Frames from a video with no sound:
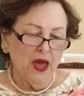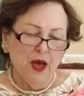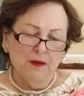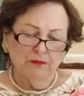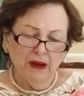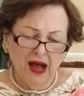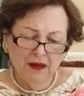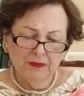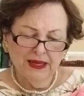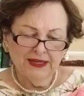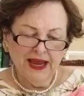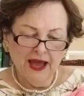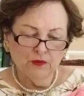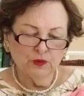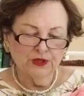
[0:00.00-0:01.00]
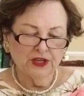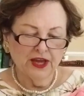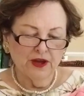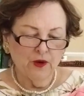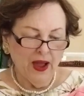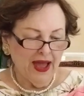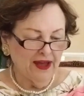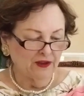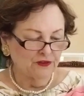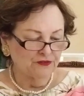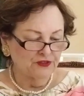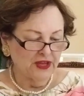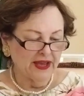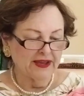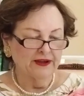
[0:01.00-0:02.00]
Mama and I would go out of
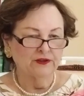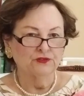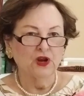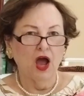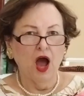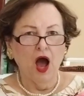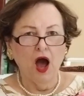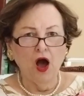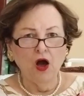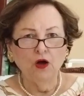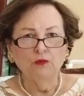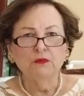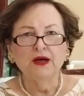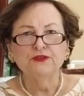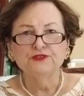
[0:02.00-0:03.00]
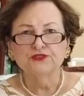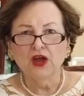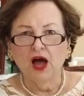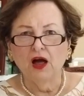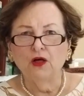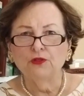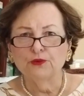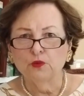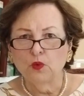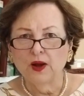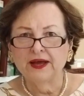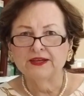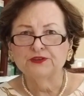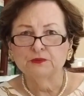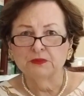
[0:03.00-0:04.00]
town, almost all the
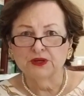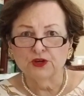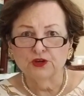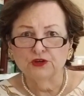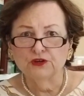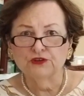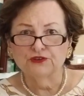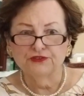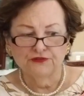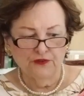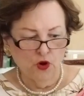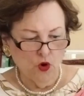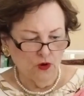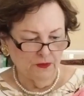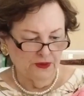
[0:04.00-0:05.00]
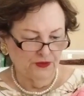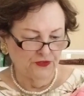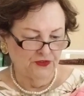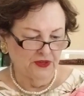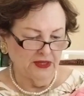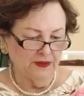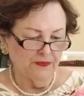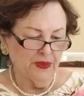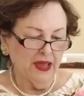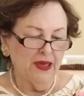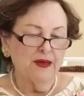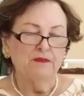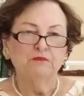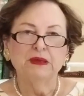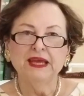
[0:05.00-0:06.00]
way to McCook's Pharmacy,
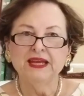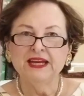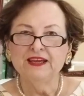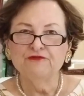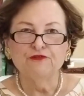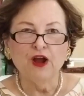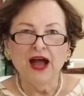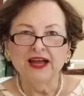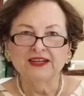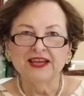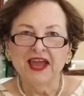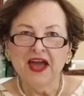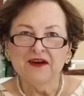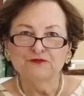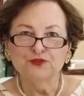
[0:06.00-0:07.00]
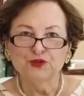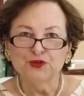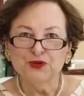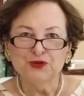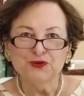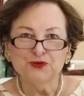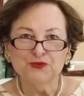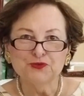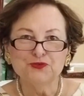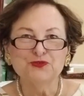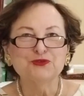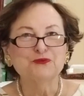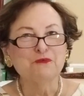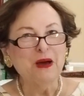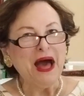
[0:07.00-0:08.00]
many Friday afternoons
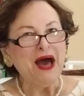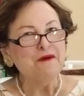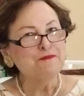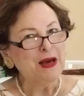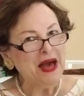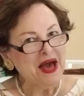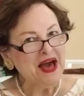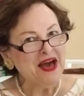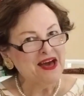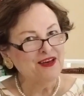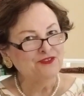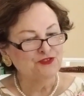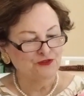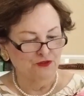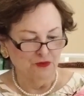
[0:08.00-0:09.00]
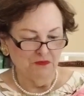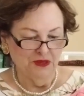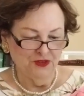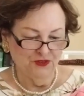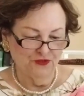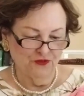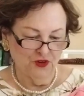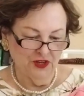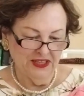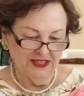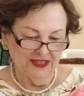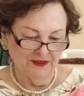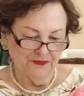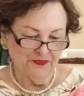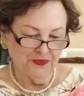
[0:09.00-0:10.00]
to buy pies from Miss Frida.